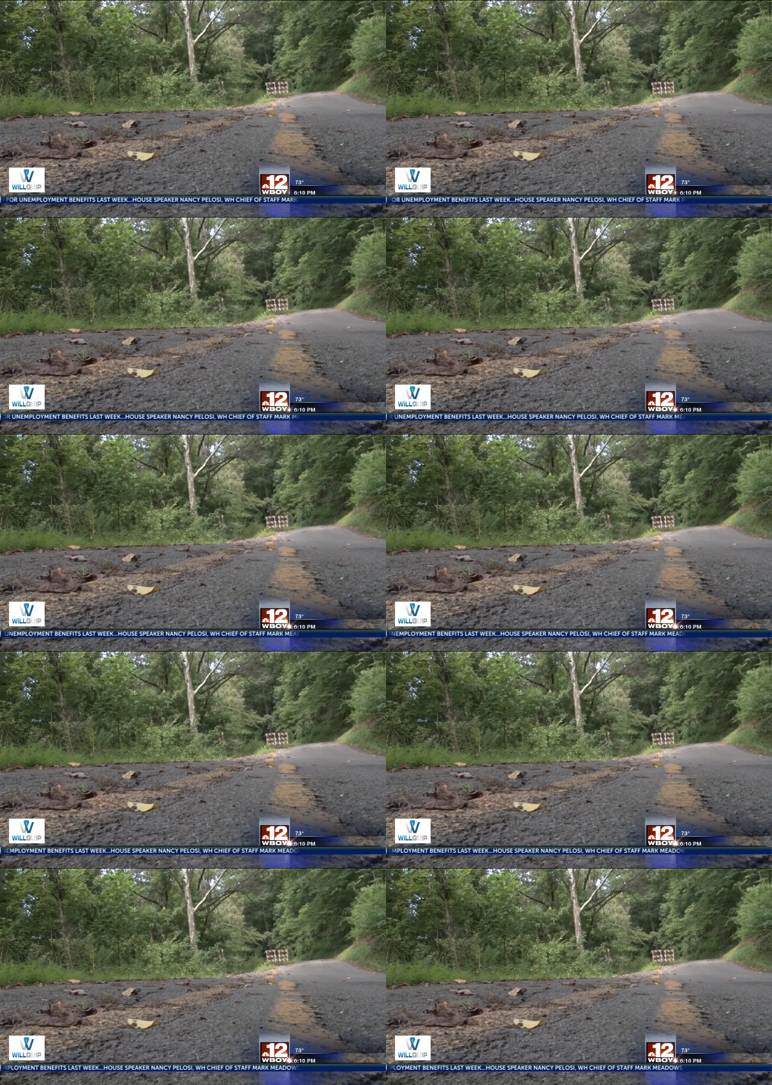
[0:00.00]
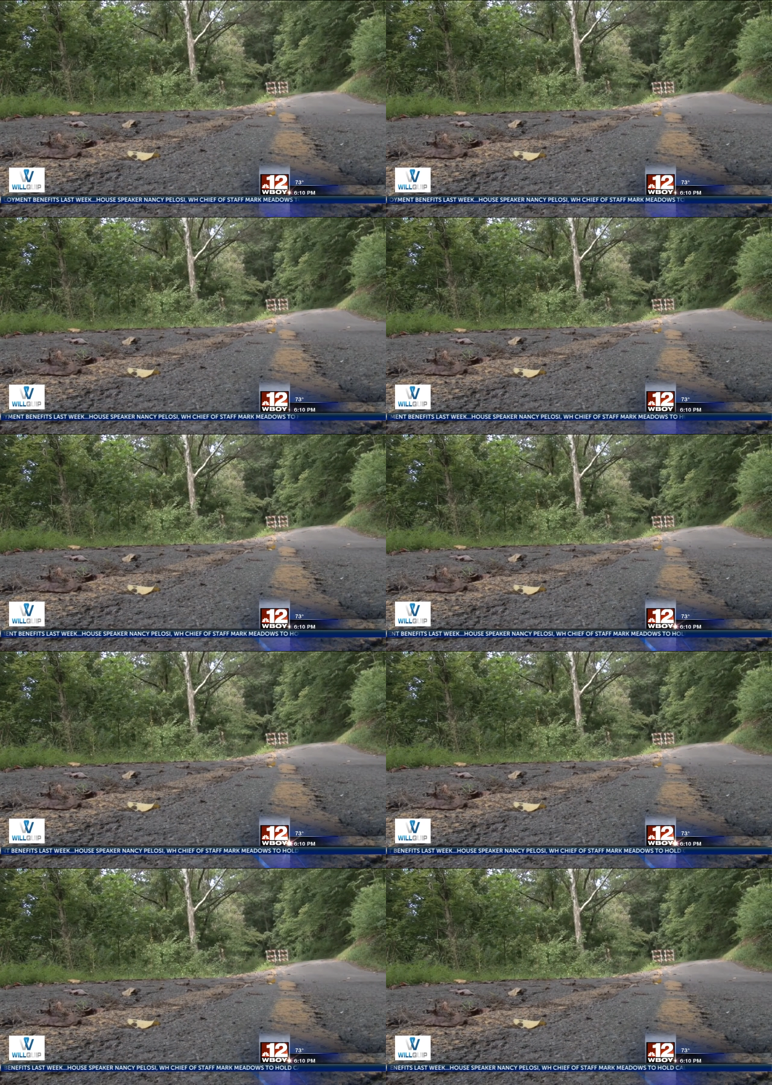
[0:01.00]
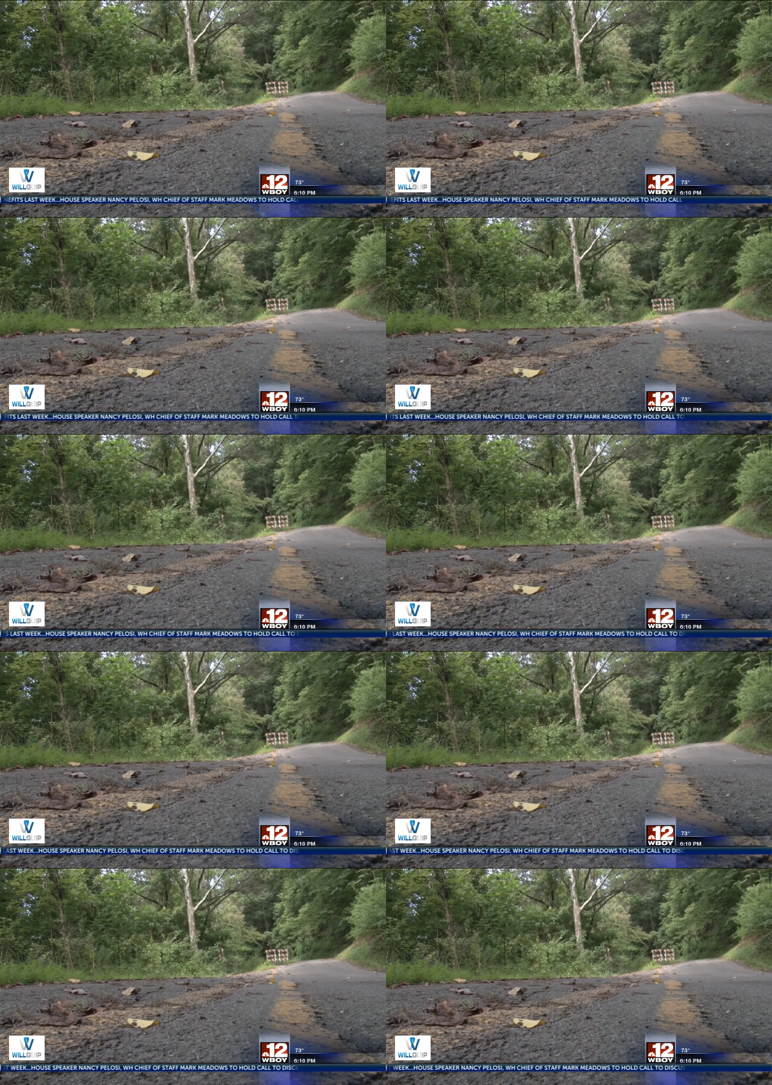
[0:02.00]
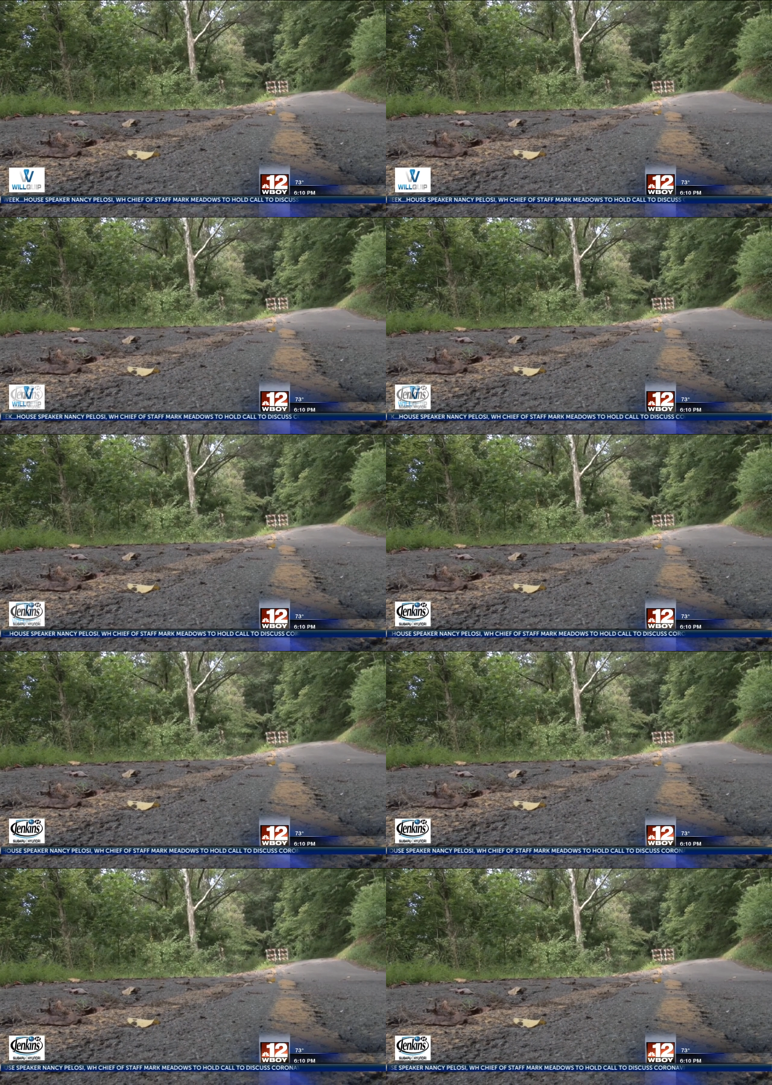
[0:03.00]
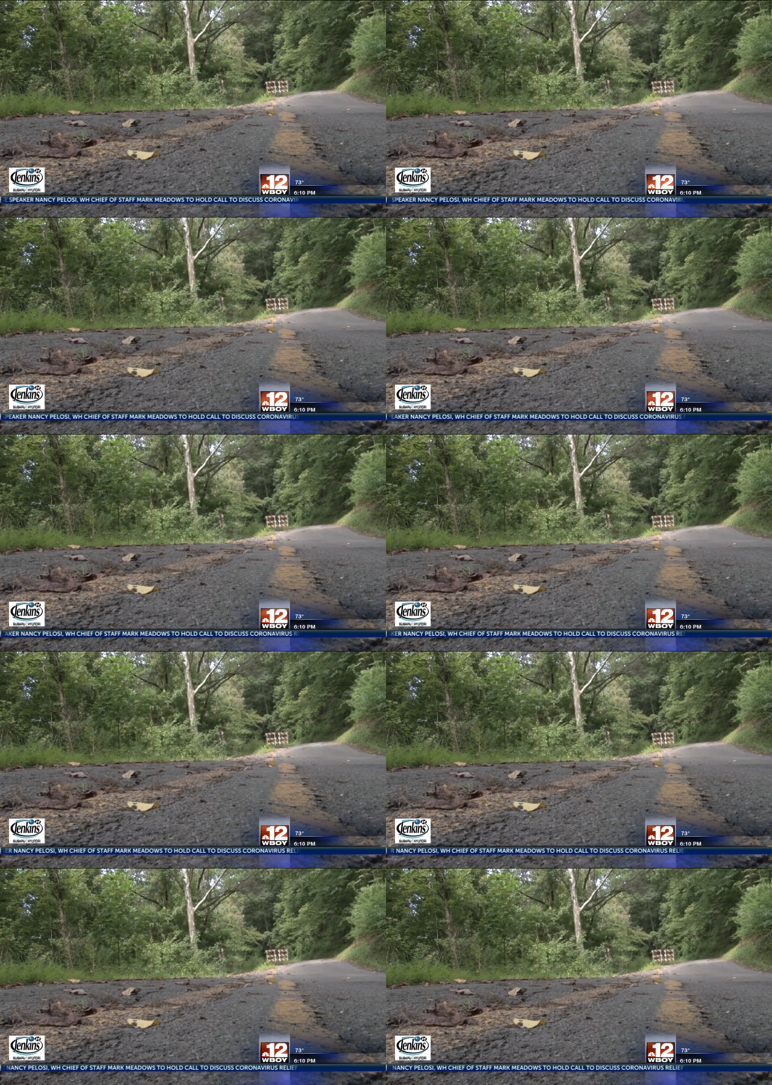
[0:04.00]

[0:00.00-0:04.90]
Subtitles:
No face is visible, so there are no lips to read.